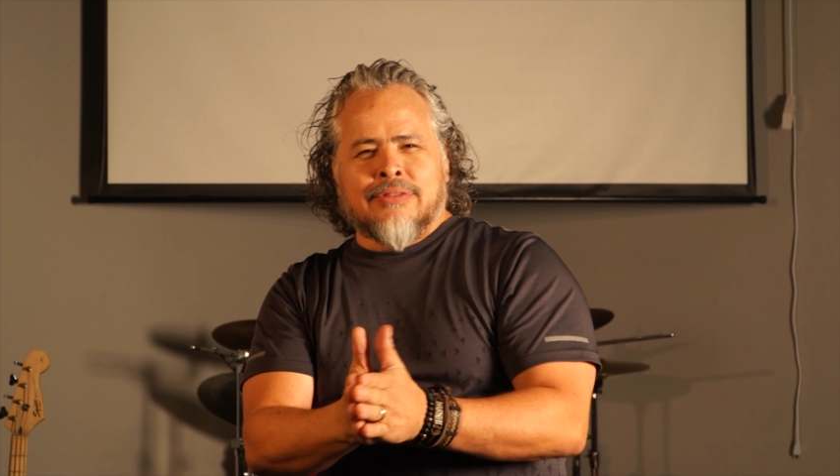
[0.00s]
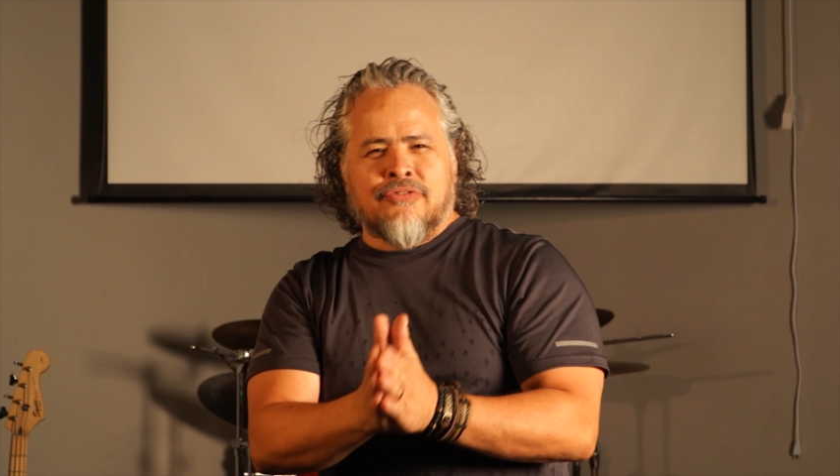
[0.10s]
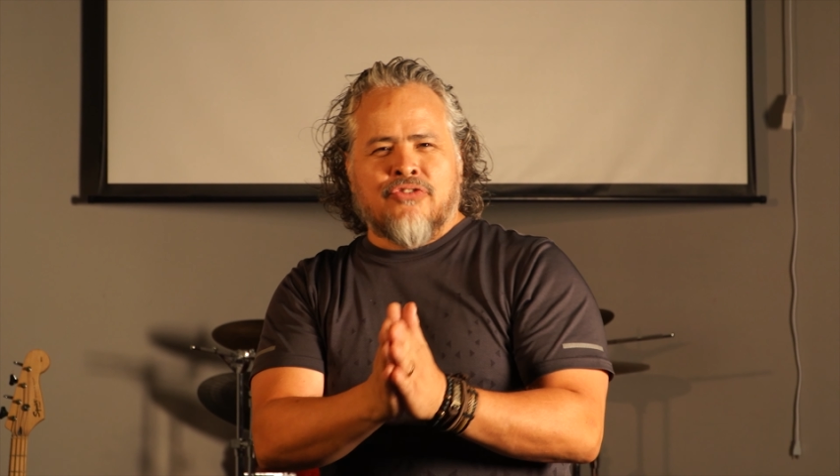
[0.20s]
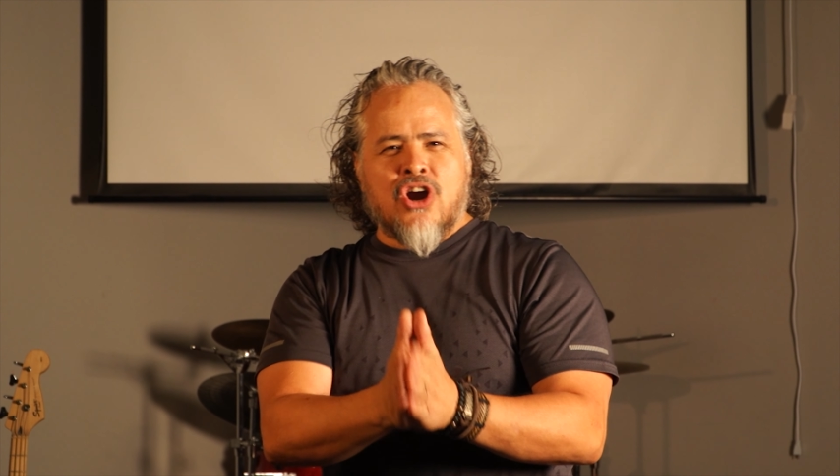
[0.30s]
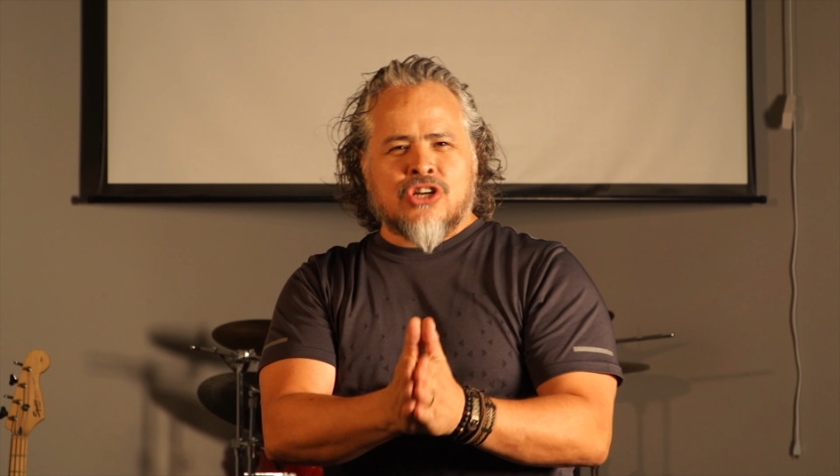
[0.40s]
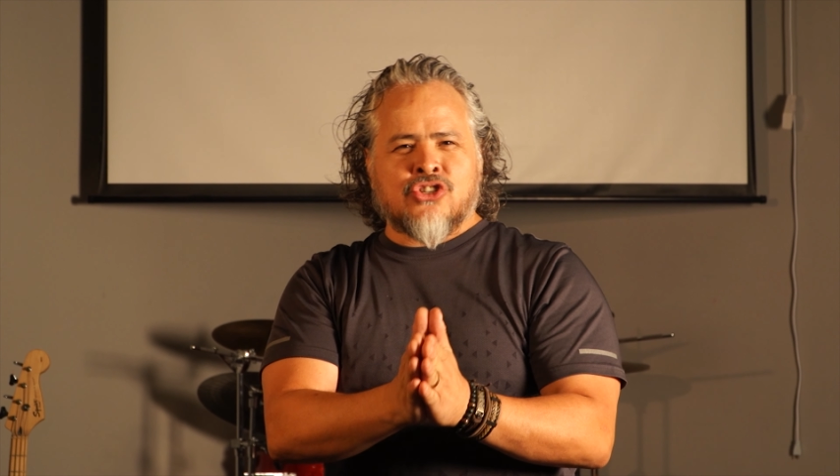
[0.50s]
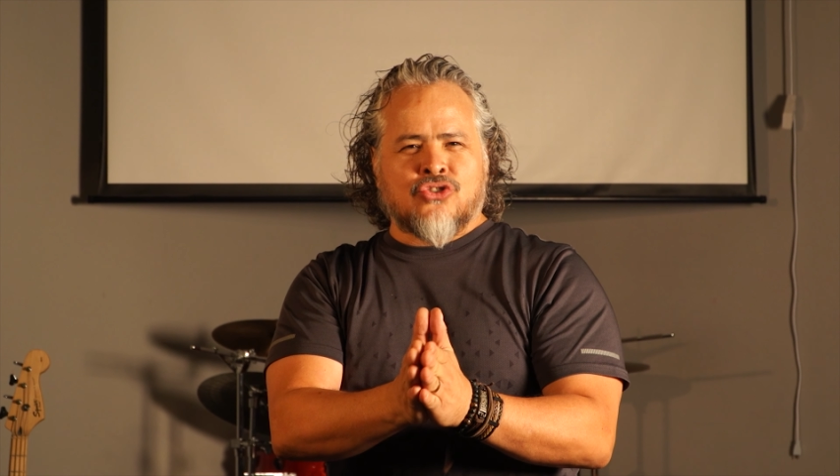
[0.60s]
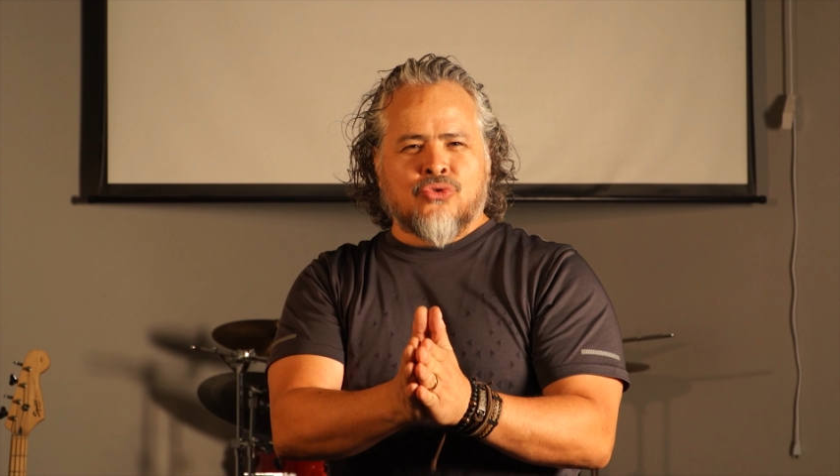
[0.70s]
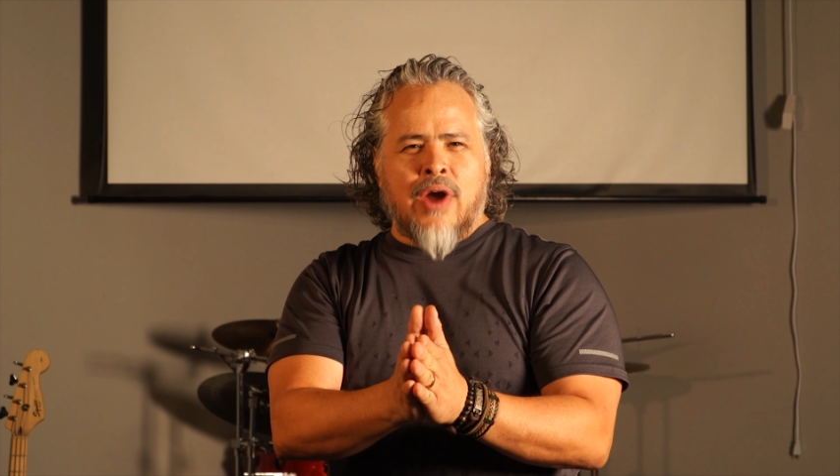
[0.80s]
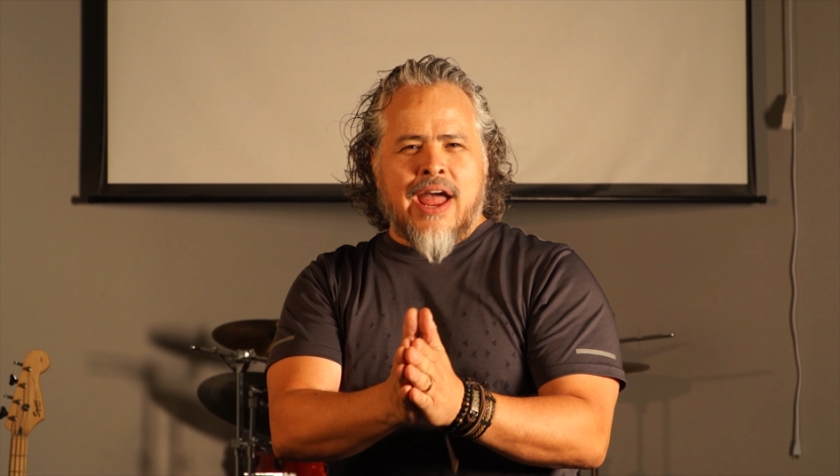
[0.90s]
the verse
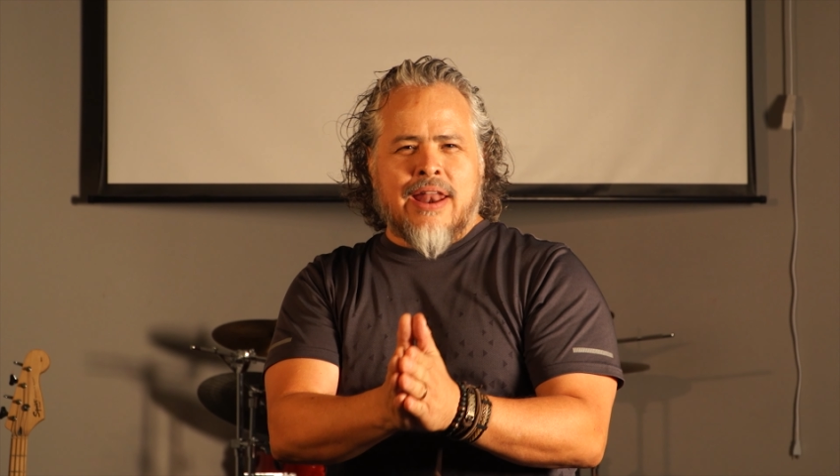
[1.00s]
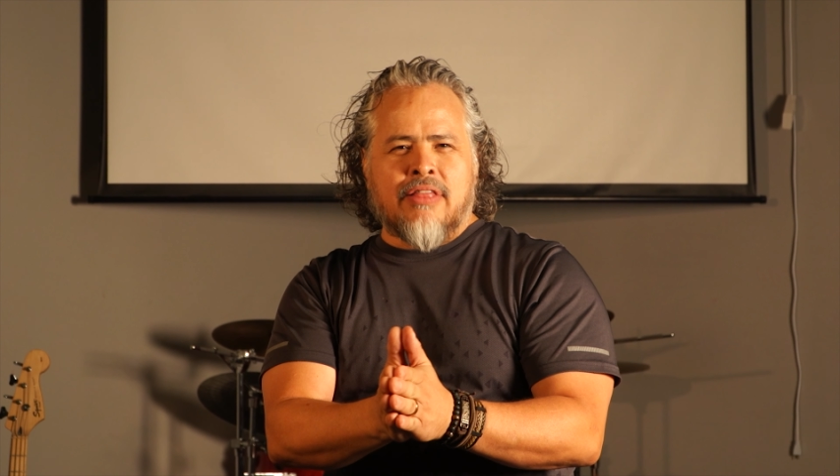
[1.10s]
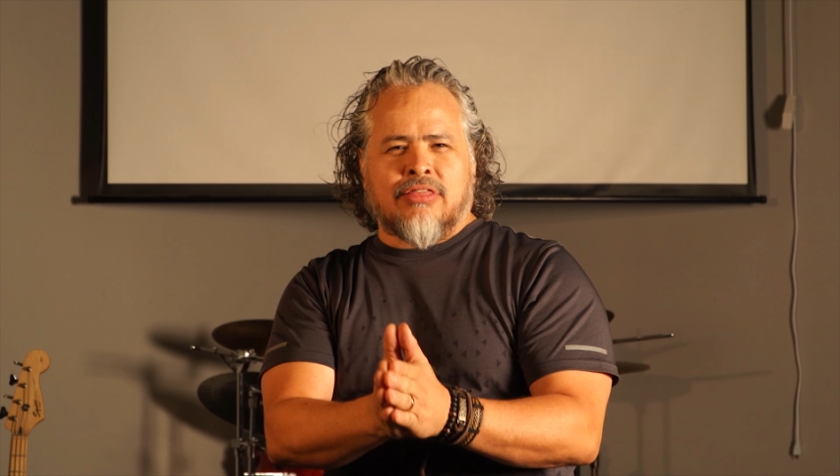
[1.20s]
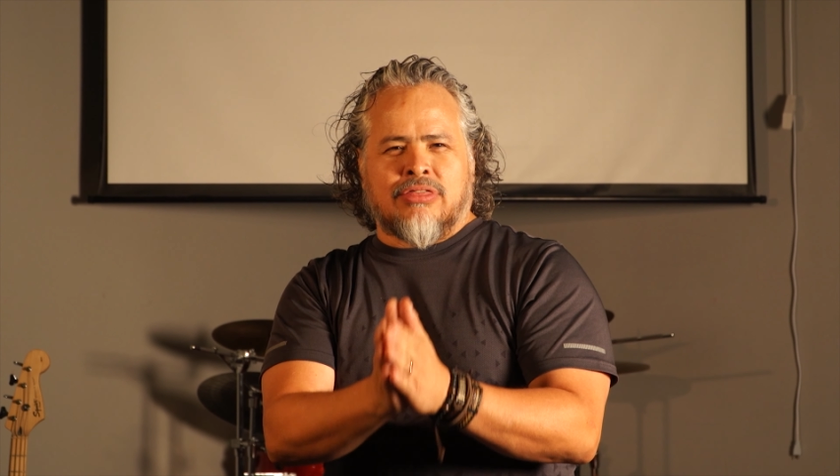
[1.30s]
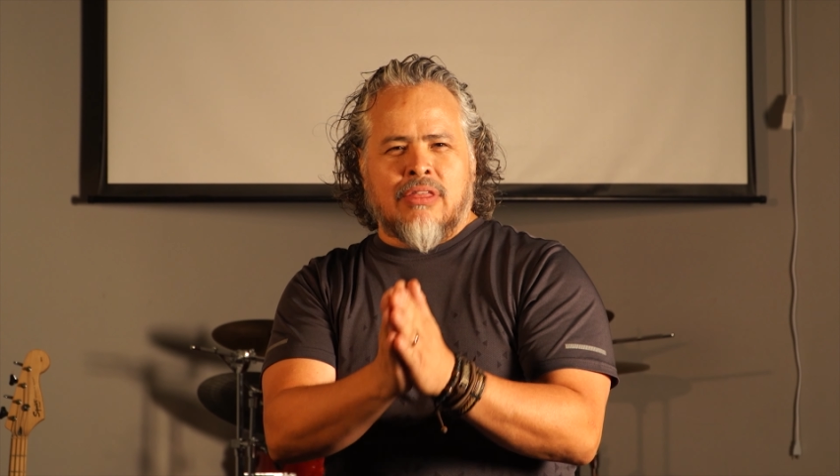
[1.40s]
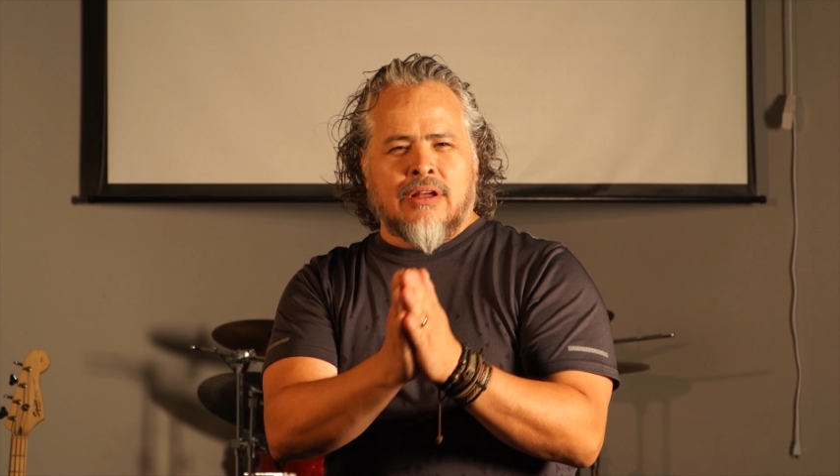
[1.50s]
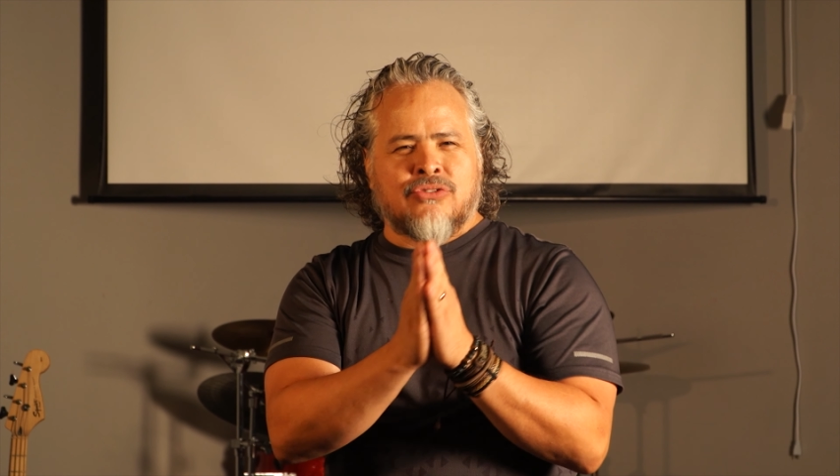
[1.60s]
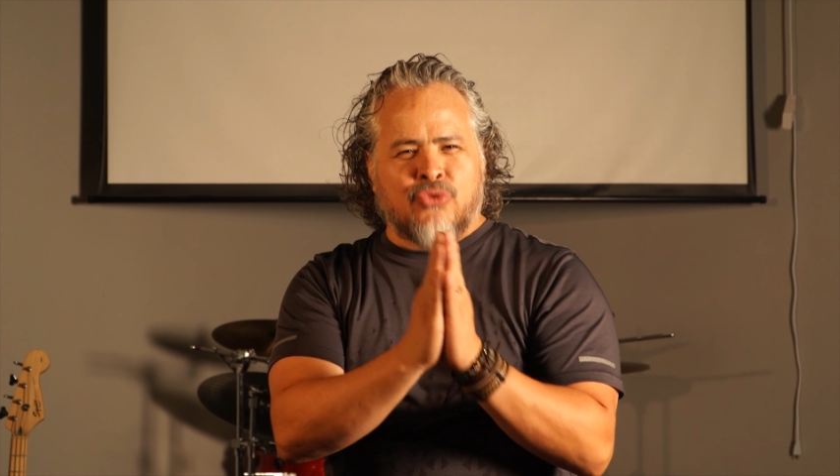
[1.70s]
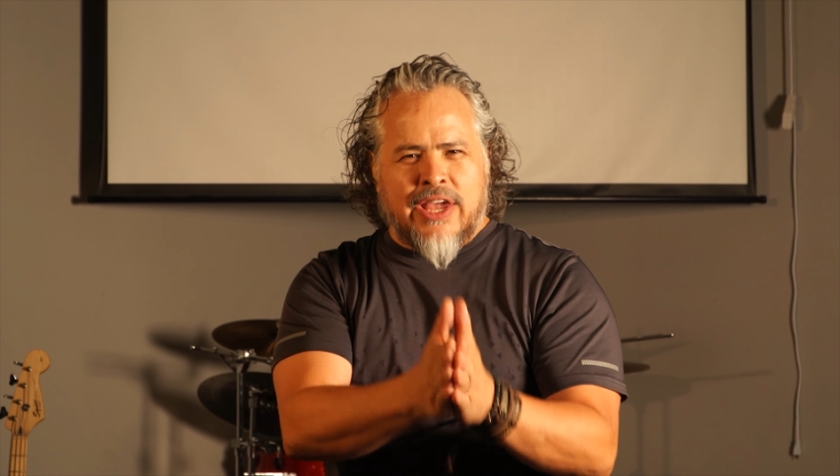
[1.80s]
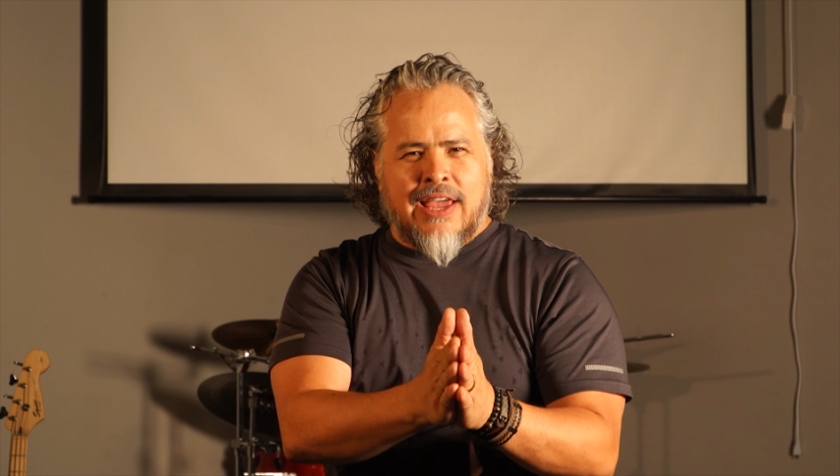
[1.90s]

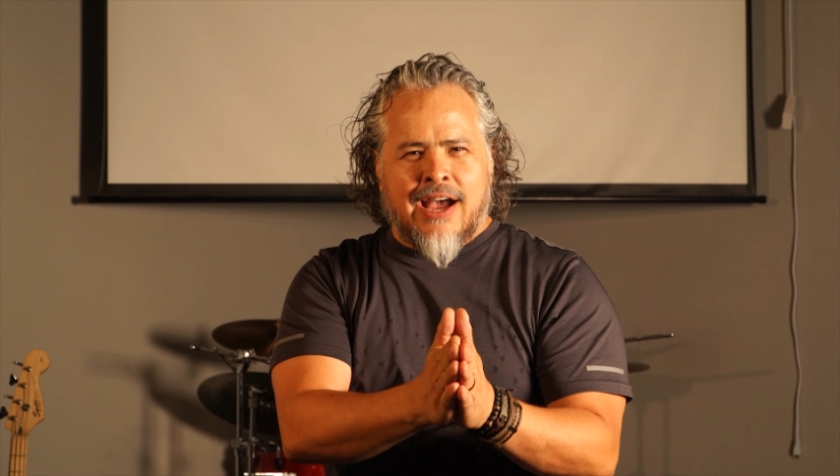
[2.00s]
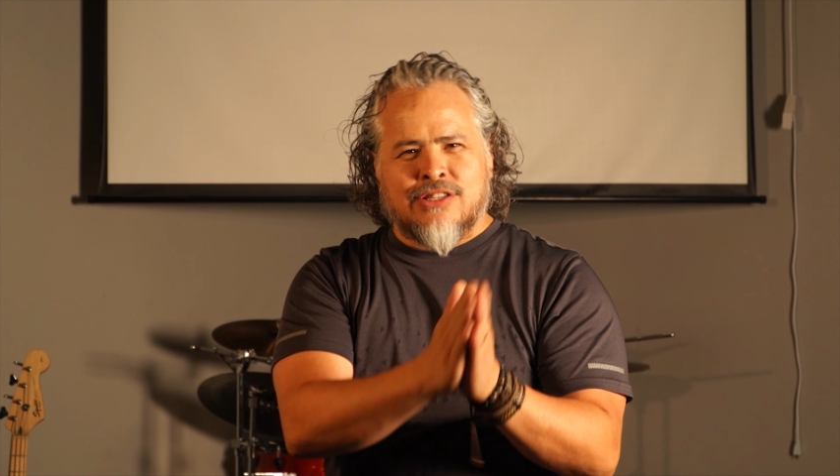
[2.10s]
23 uh,